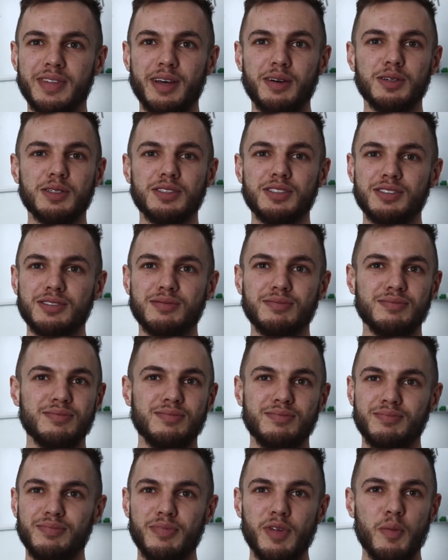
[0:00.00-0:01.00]
That was
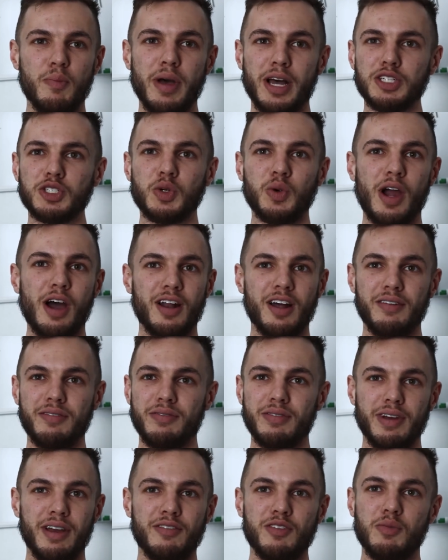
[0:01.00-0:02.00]
the best crowd
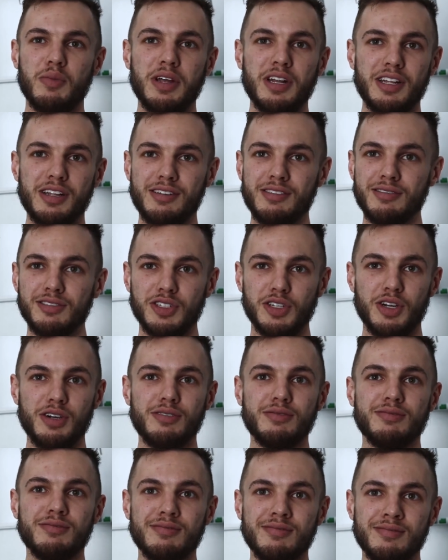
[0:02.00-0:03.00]
I've ever been in.
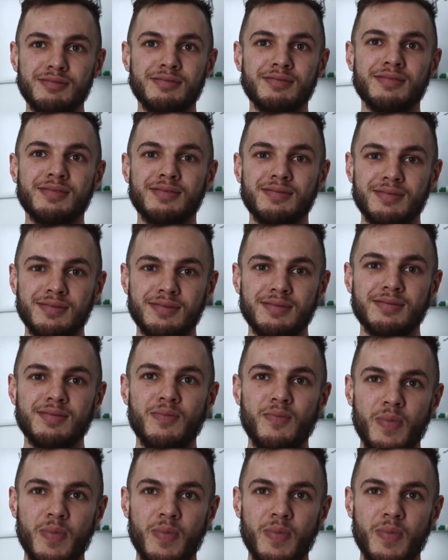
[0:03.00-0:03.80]
So I was actually